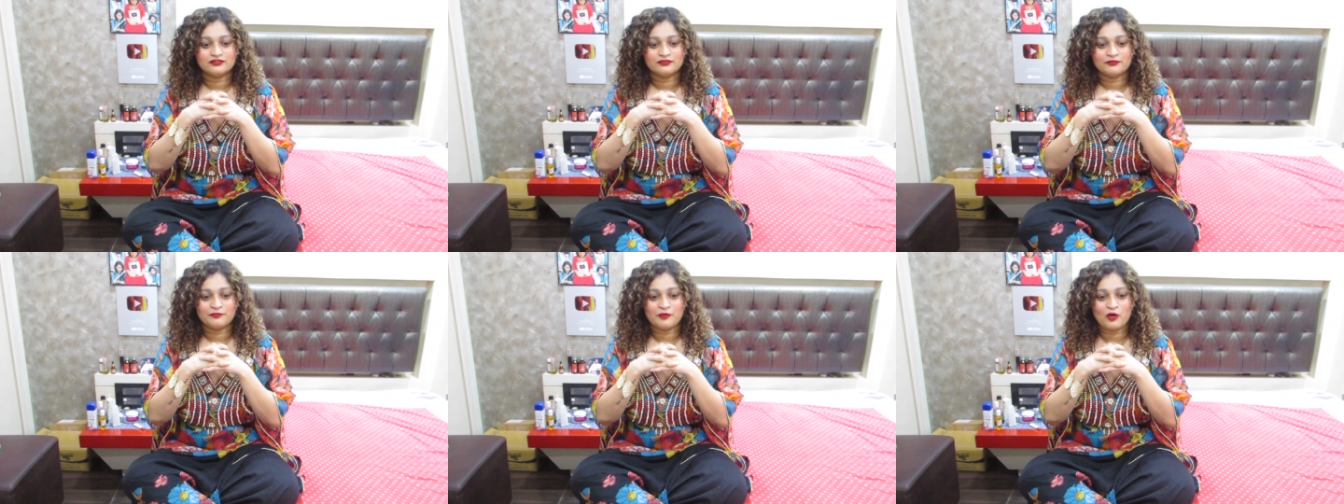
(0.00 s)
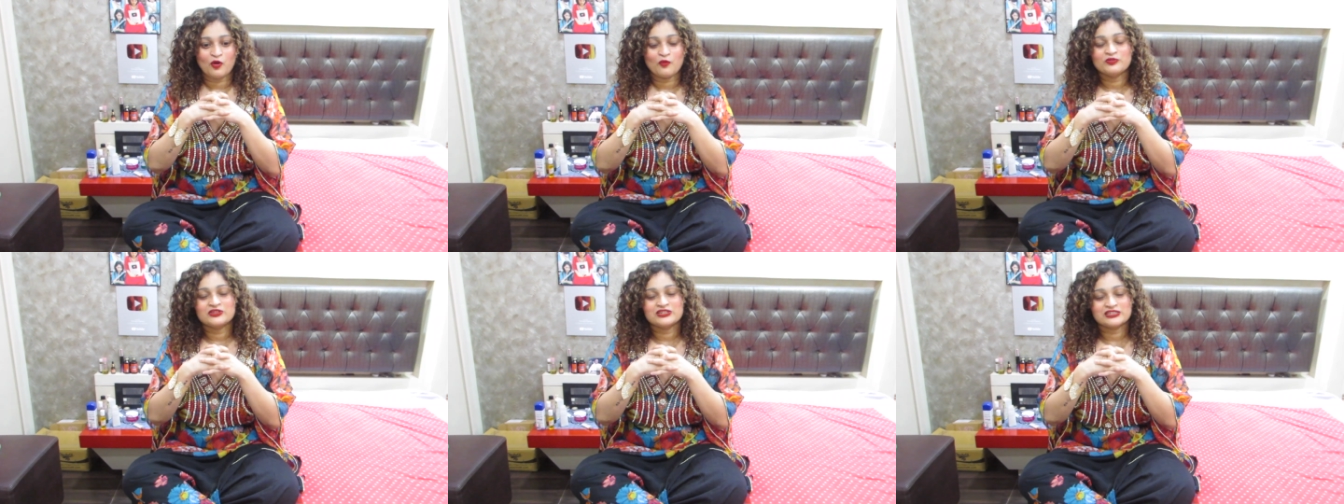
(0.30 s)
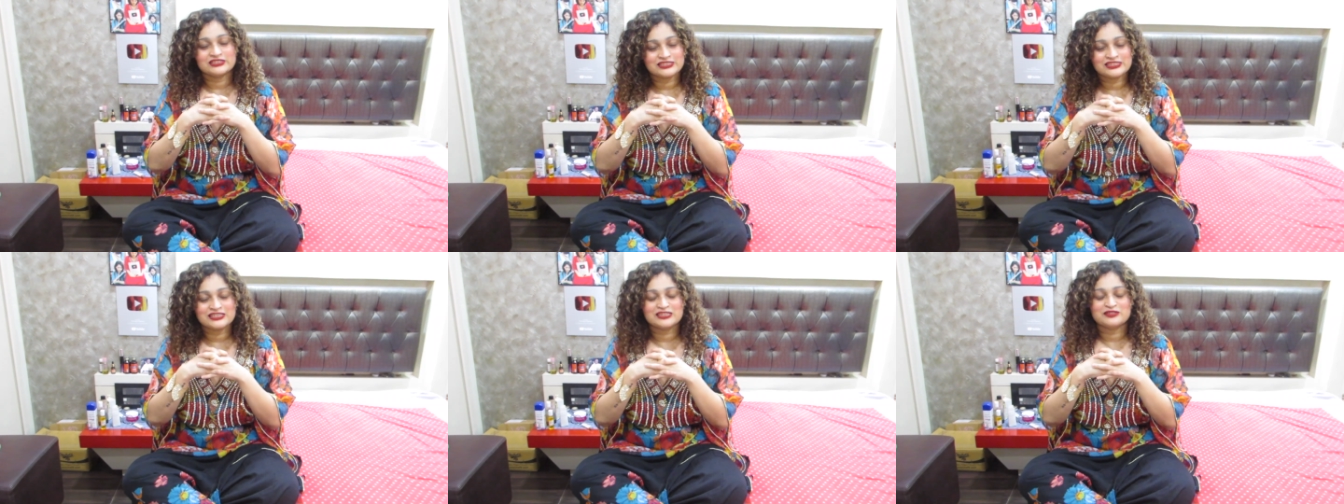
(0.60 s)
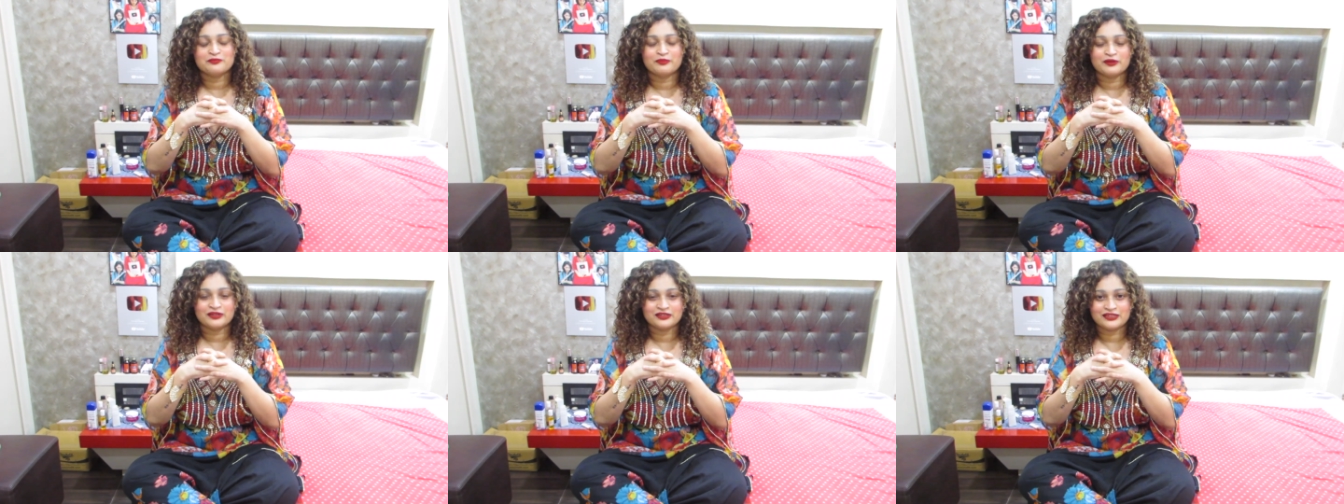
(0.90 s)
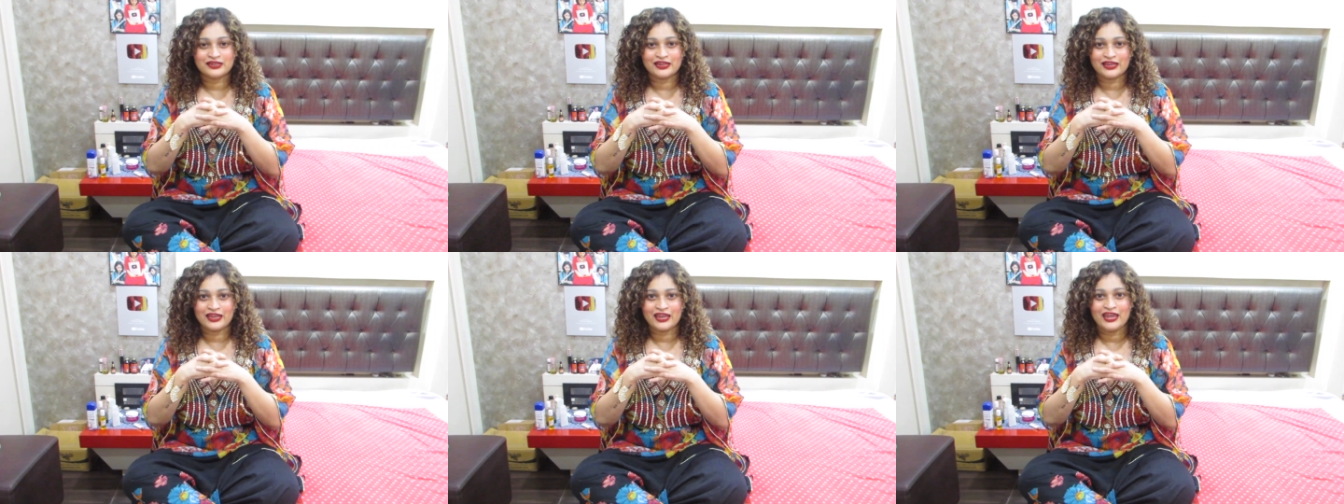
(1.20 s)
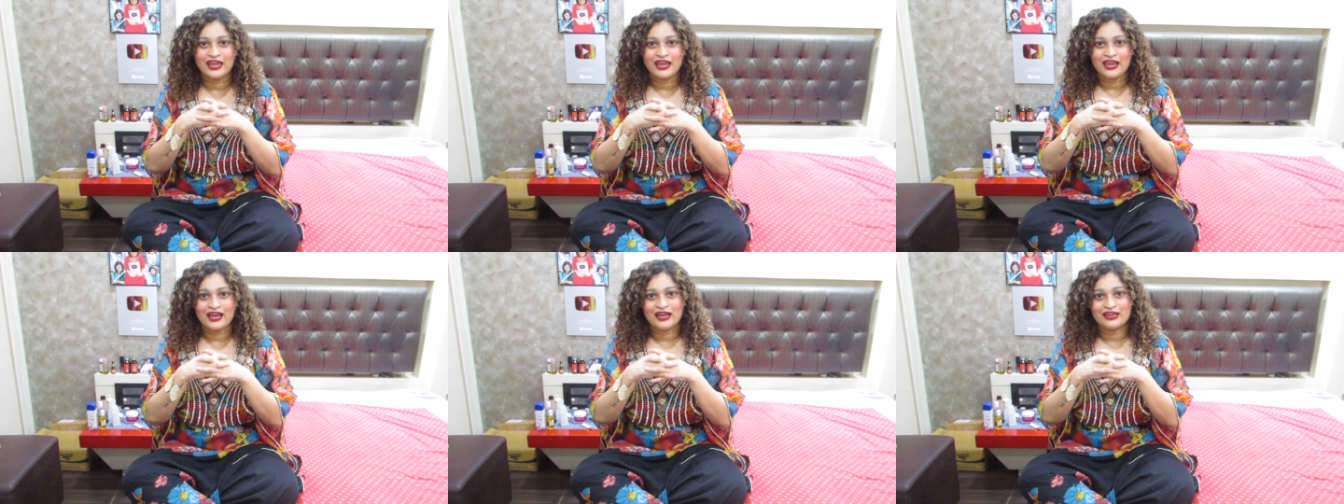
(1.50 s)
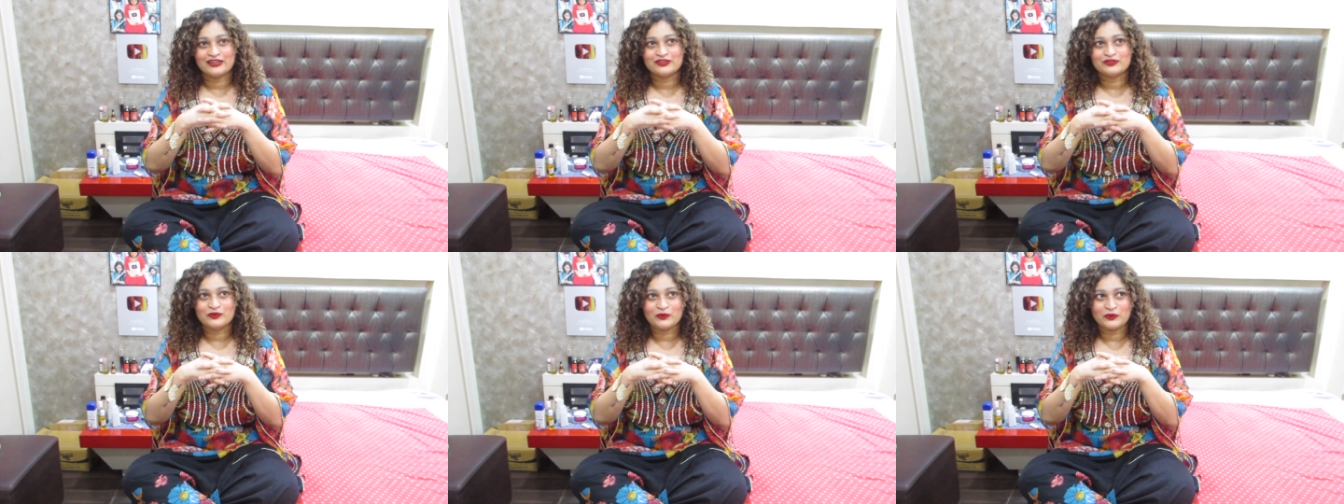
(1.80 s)
mom's 60th birthday
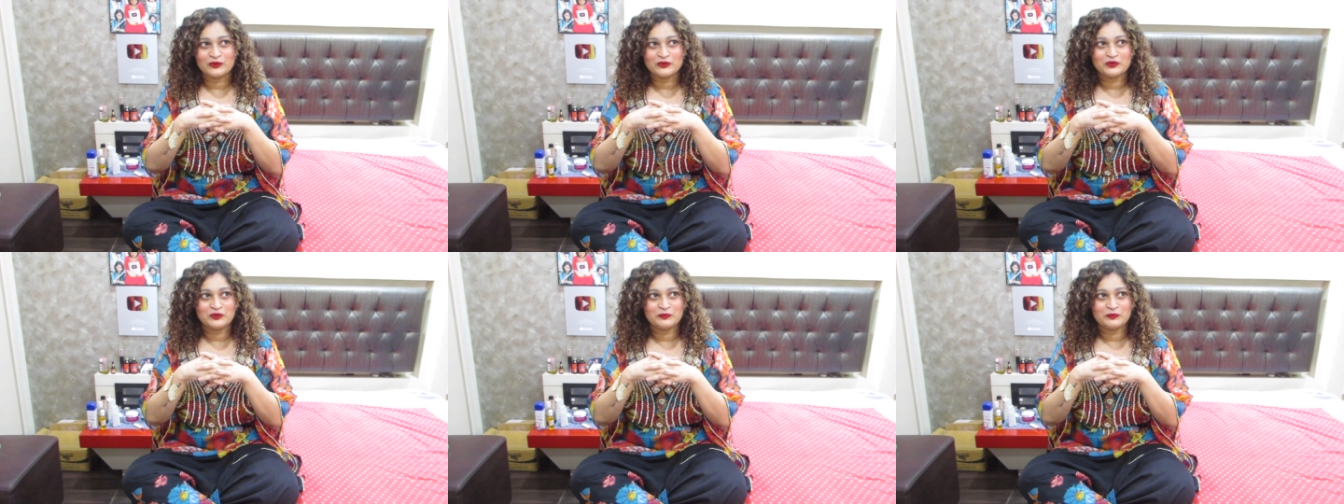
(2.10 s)
is going